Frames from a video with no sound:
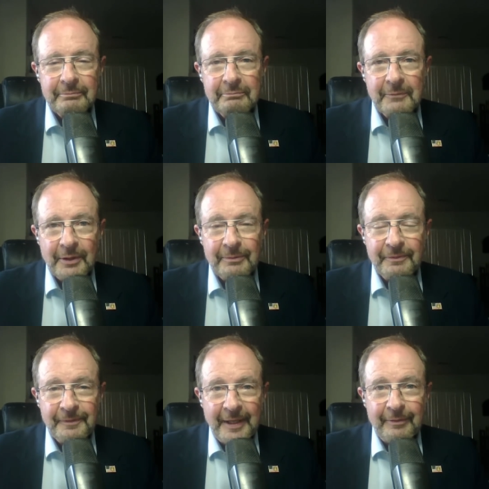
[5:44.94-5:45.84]
they're
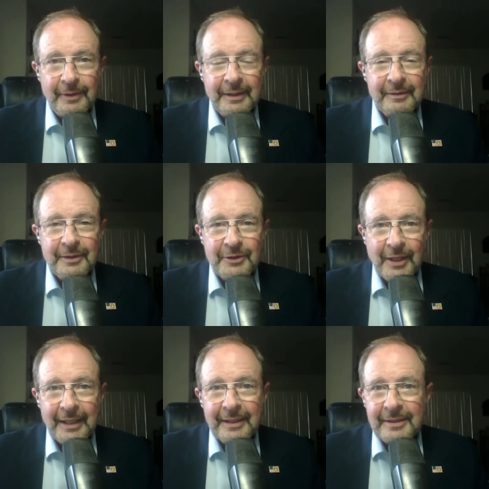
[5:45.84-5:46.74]
favoring the
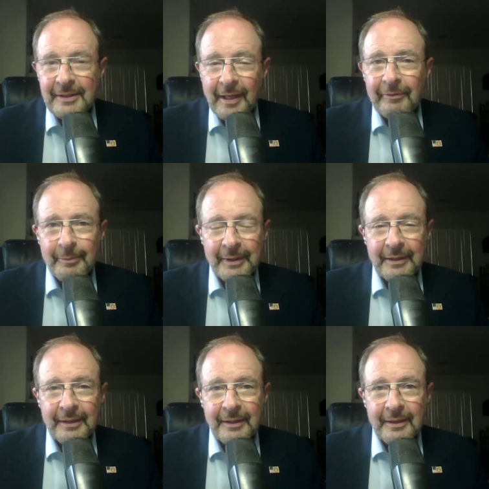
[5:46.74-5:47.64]
Chinese
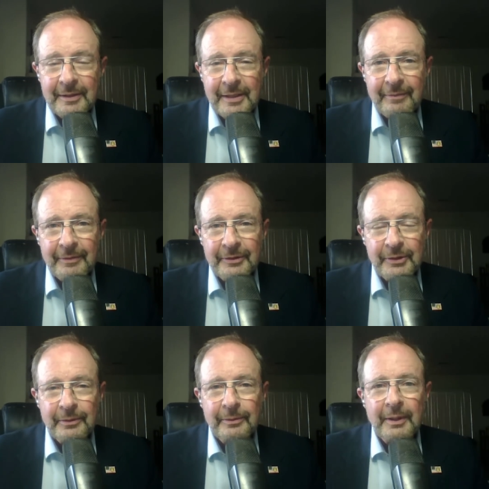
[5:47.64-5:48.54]
government in its effort
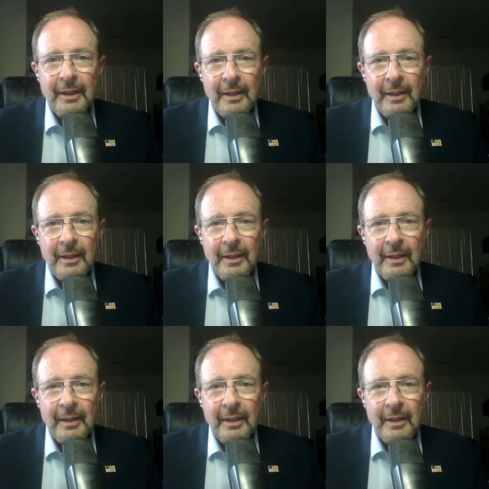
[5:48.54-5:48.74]
to